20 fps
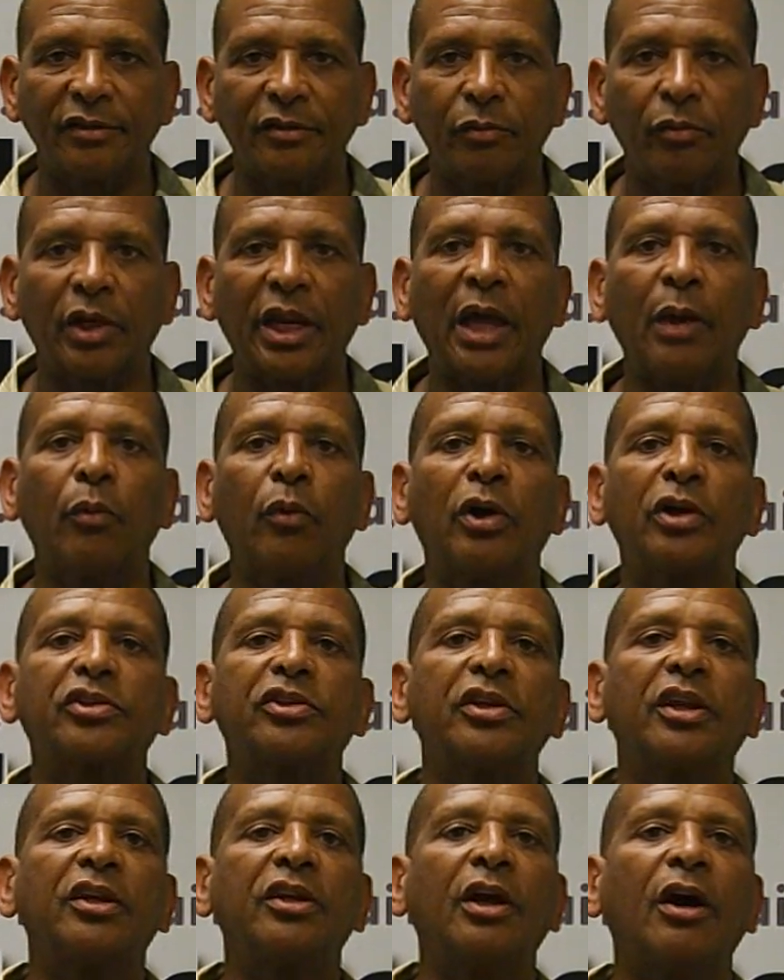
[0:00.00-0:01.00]
What I
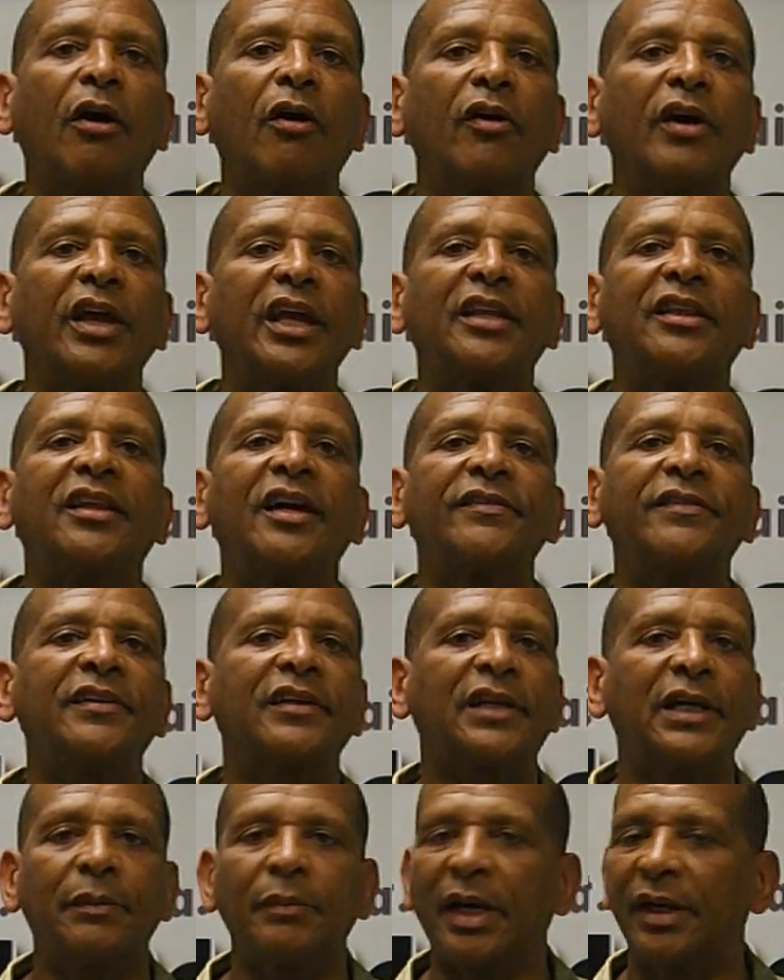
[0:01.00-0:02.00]
want you to know, it
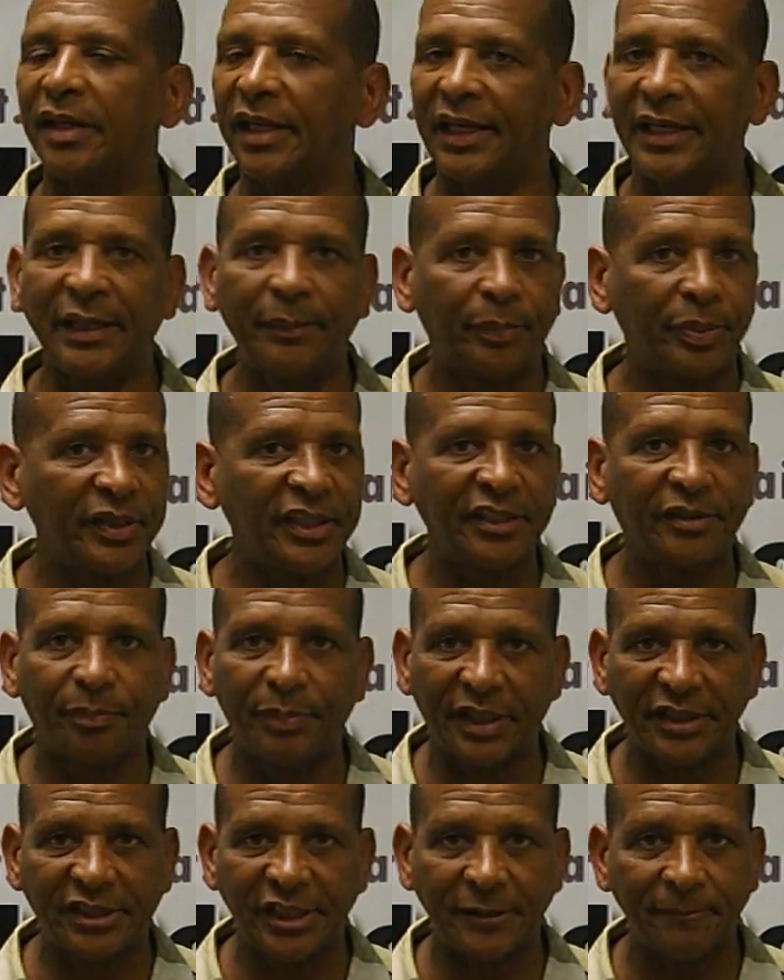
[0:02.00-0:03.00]
doesn't come out any police
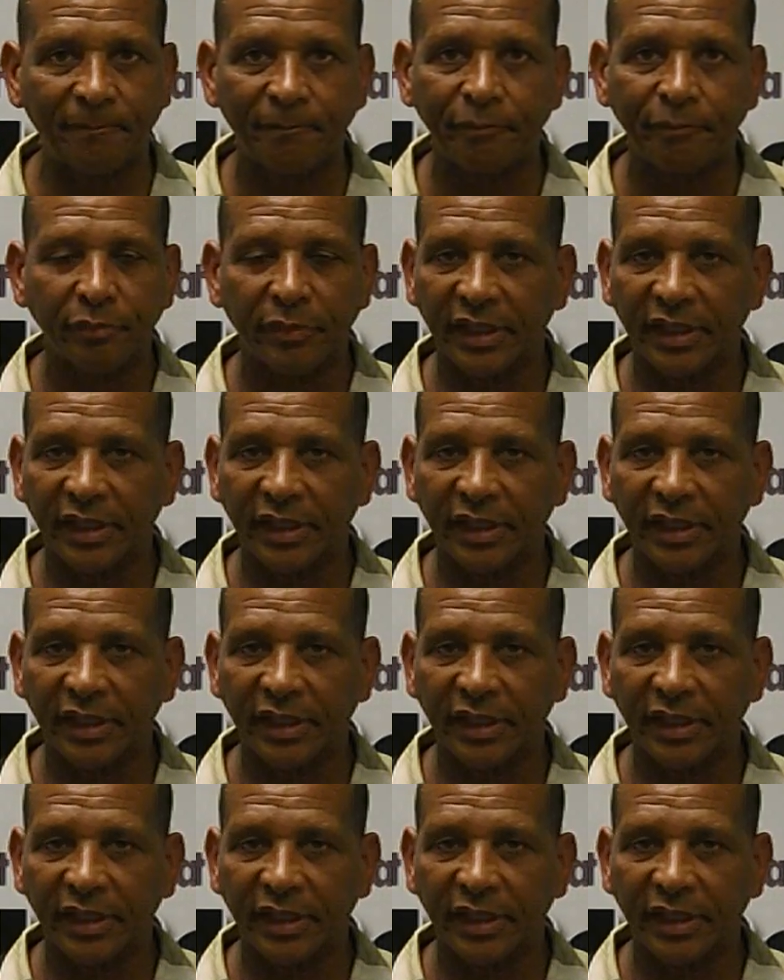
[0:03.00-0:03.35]
budget.